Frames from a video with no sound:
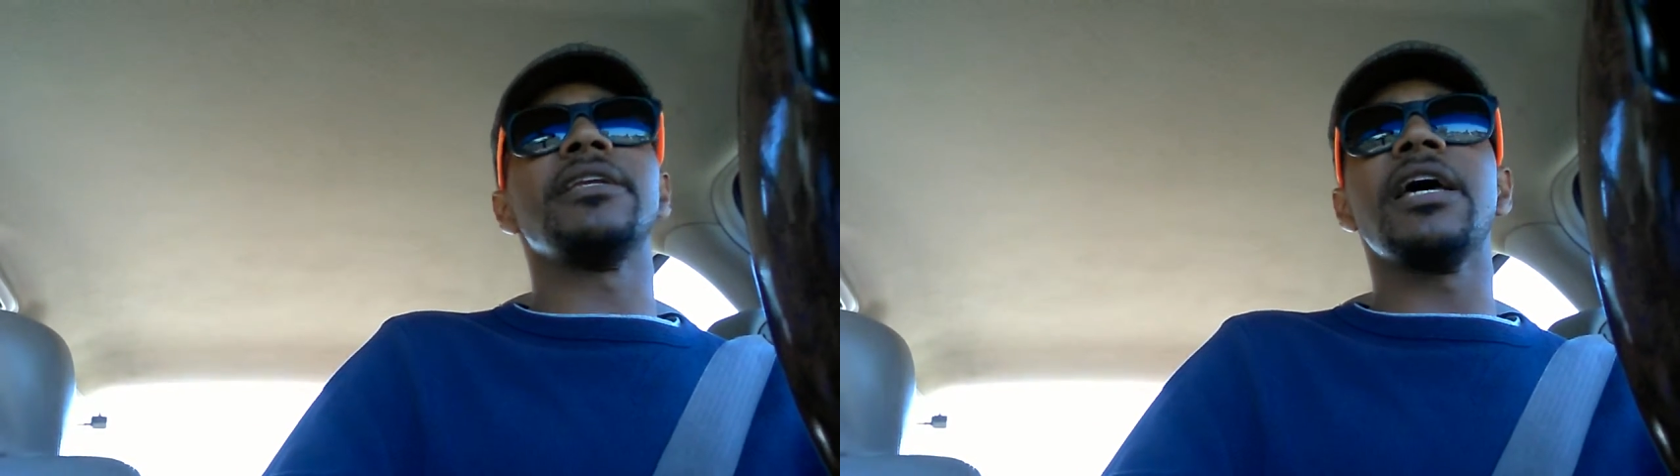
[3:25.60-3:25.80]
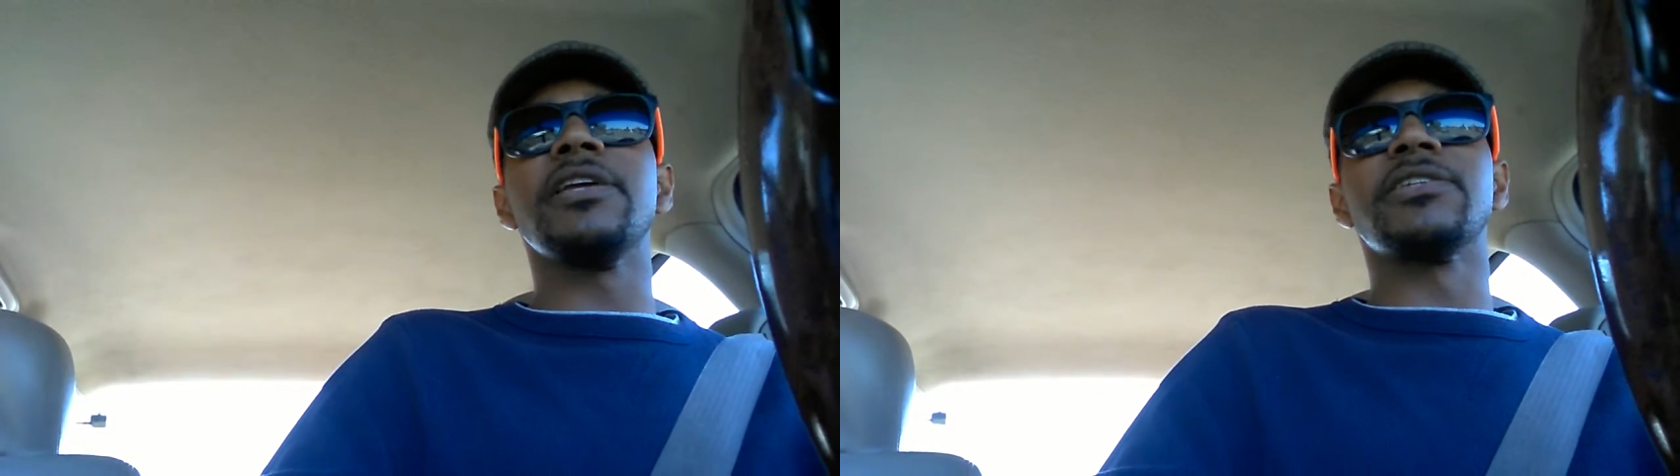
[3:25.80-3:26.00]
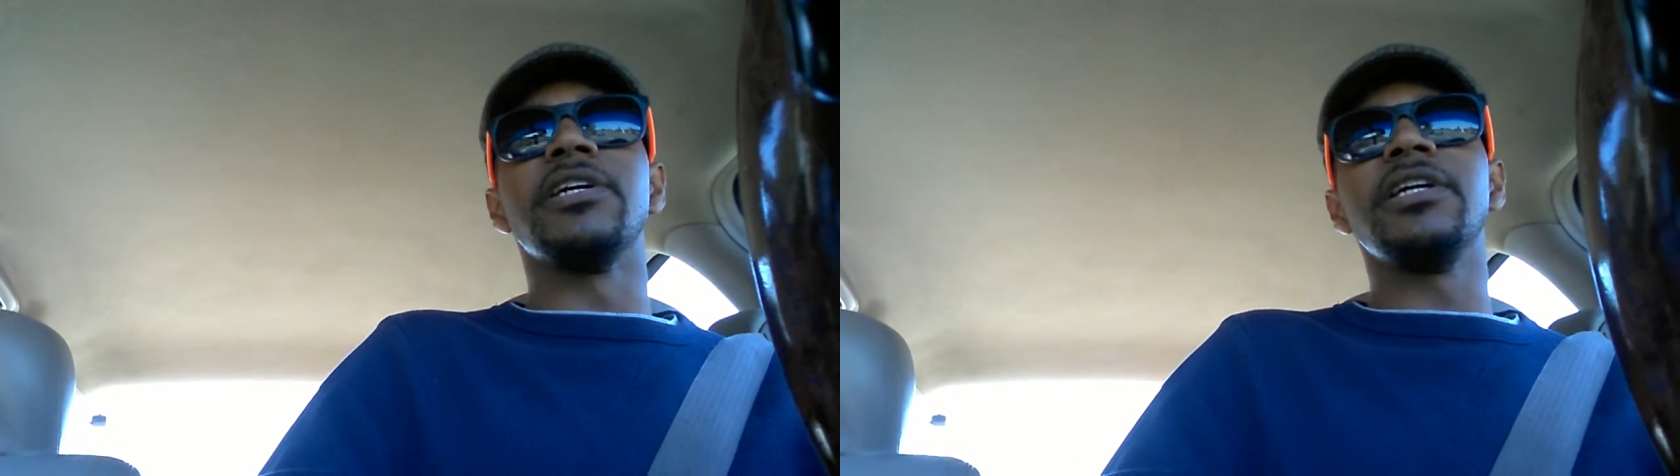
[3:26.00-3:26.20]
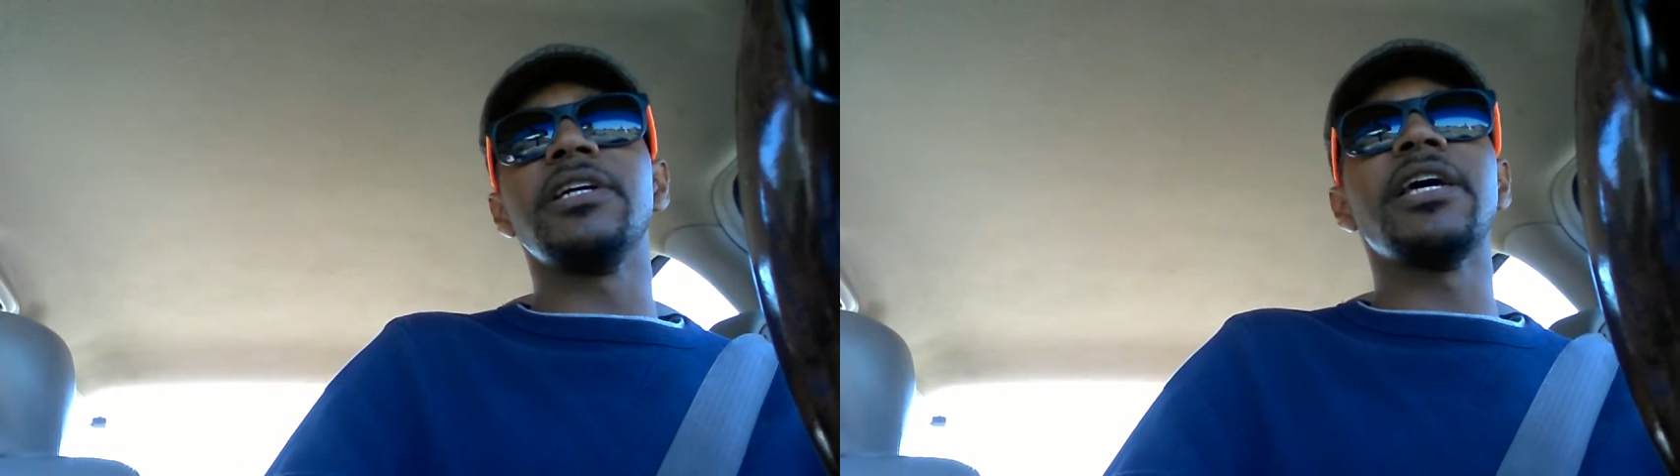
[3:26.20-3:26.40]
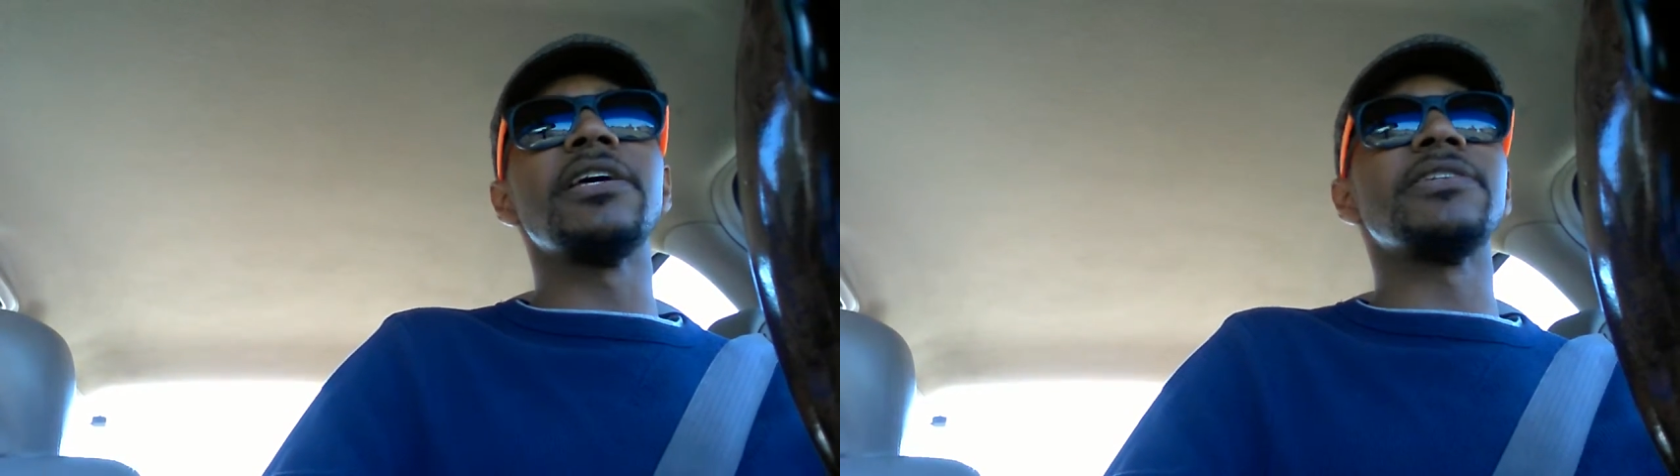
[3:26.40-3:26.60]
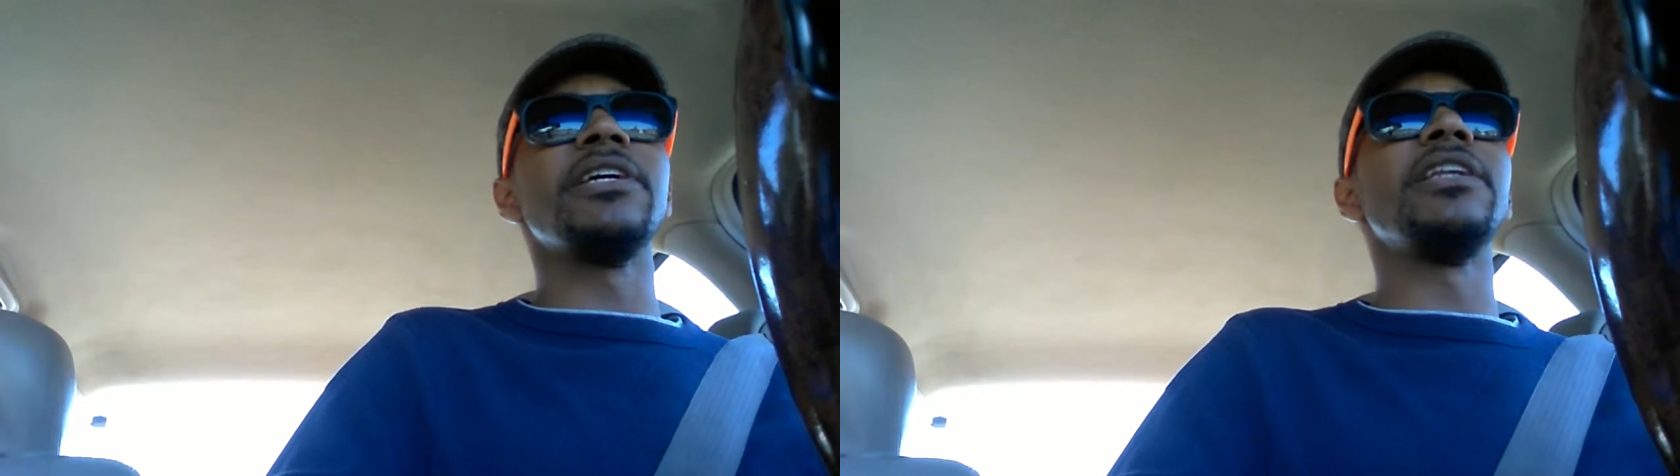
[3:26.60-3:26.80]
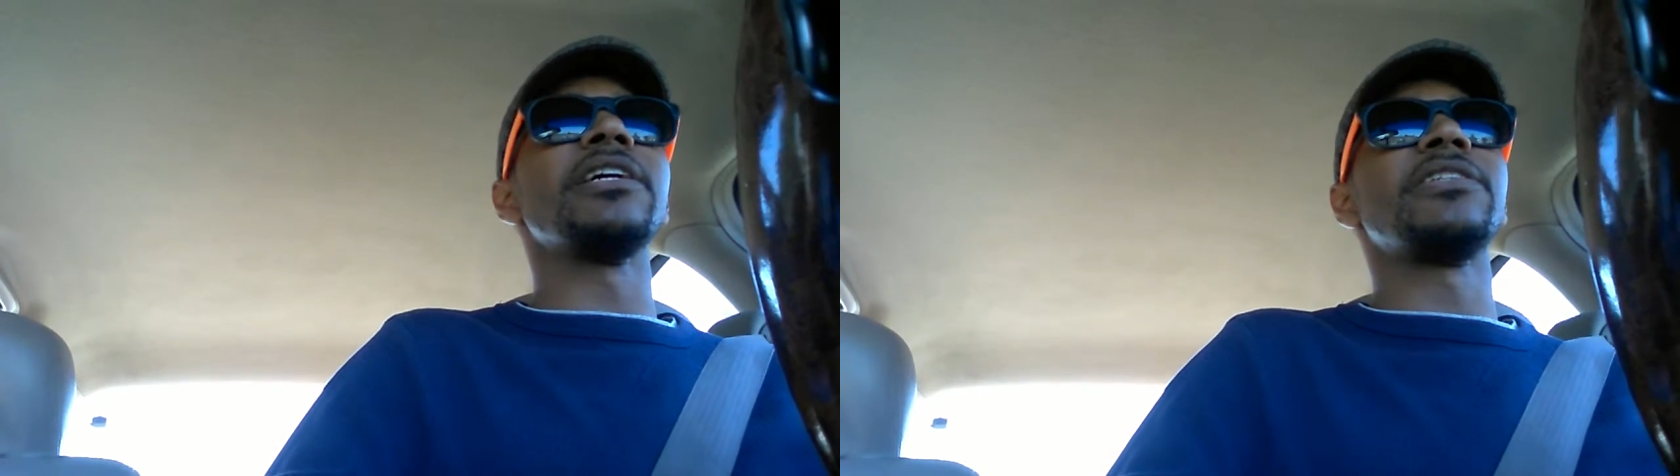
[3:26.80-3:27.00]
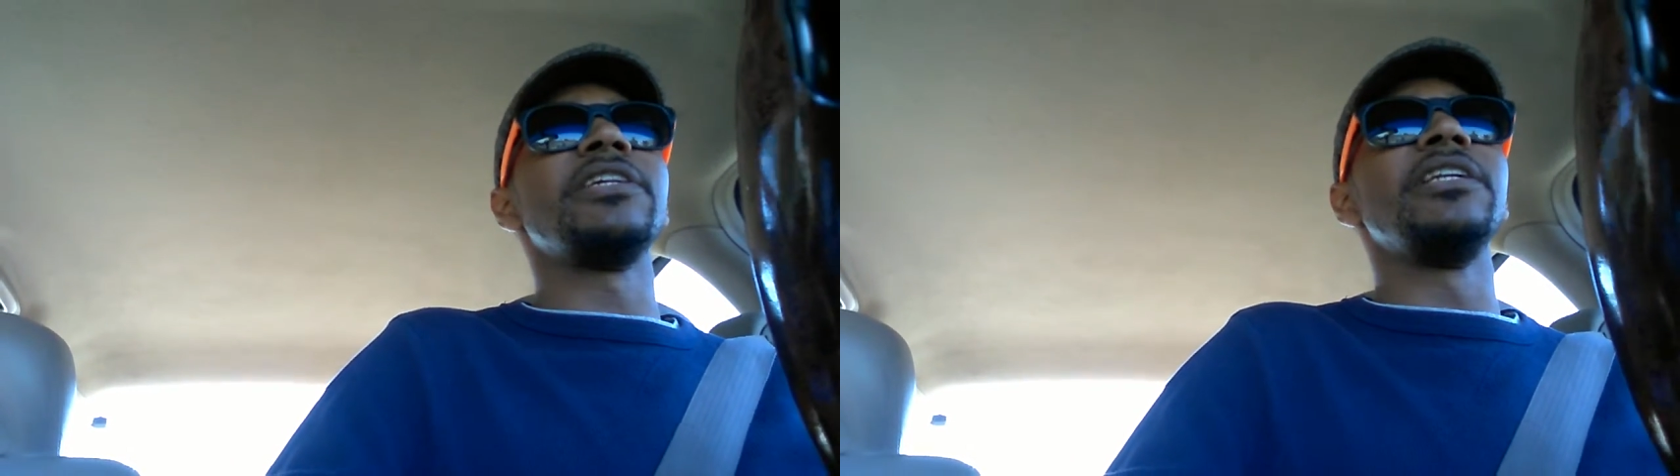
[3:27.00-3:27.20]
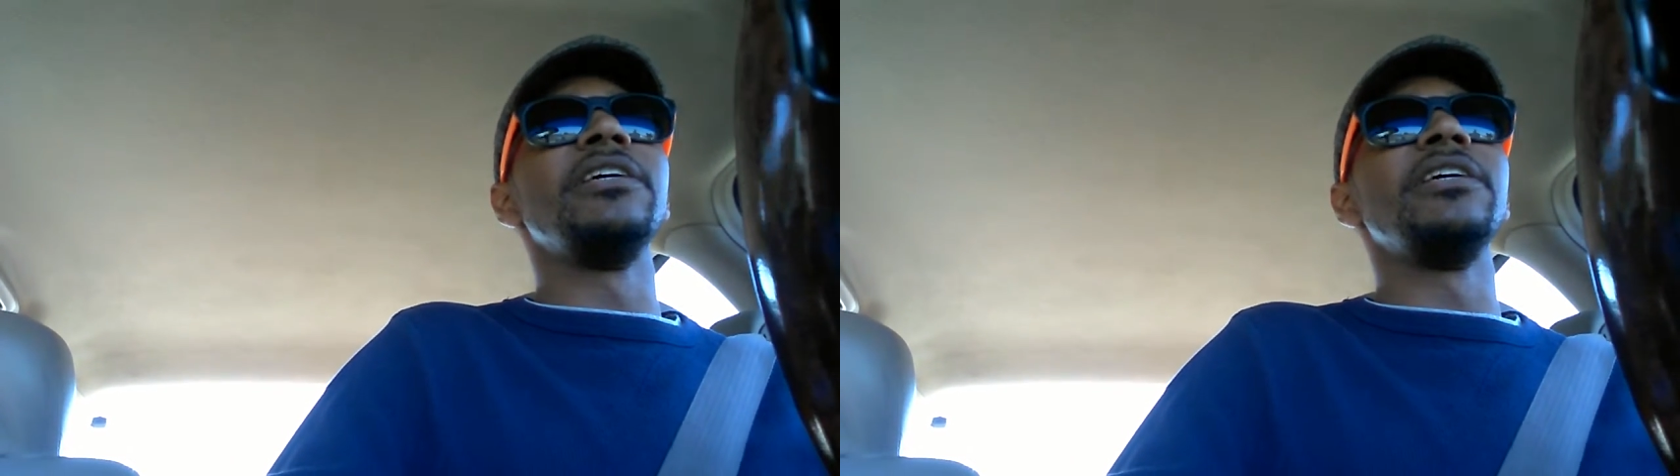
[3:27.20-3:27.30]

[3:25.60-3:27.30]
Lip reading: as good as the NXT